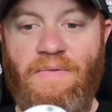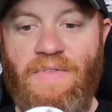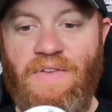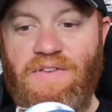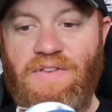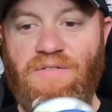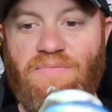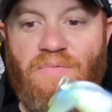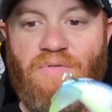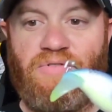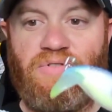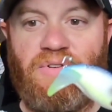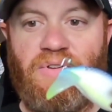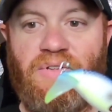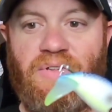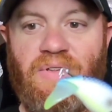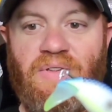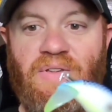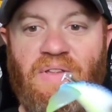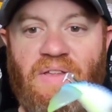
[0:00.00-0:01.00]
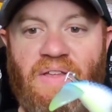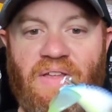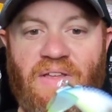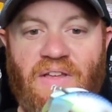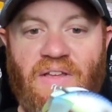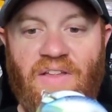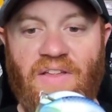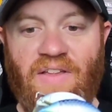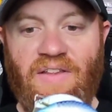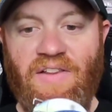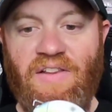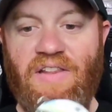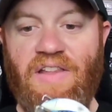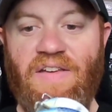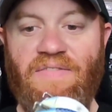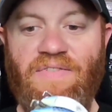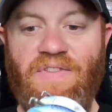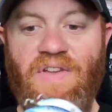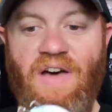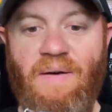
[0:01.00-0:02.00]
This is supposed to
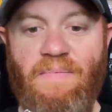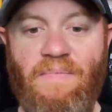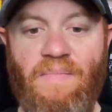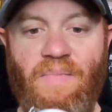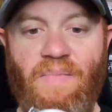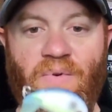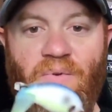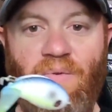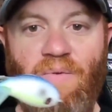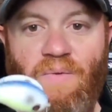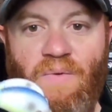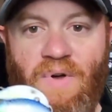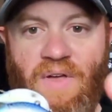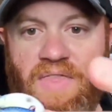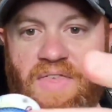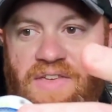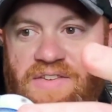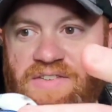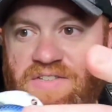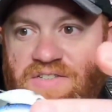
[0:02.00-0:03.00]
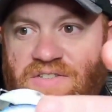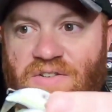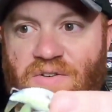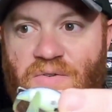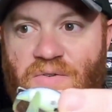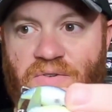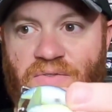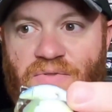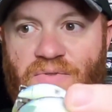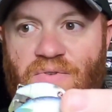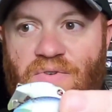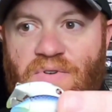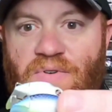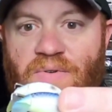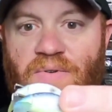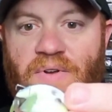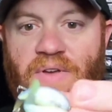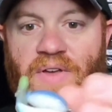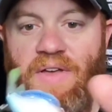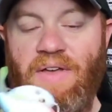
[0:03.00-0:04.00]
lift up while this is going
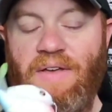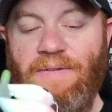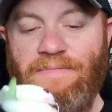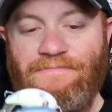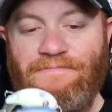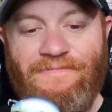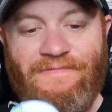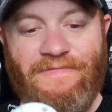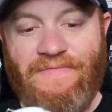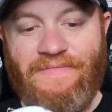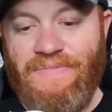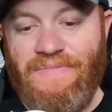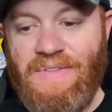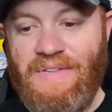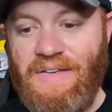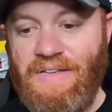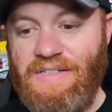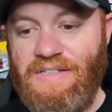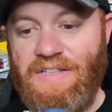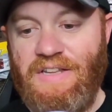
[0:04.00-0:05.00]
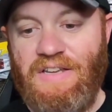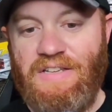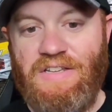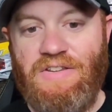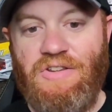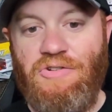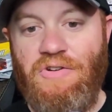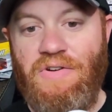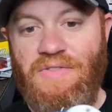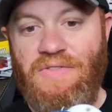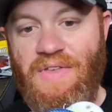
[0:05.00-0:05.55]
through. This doesn't do it.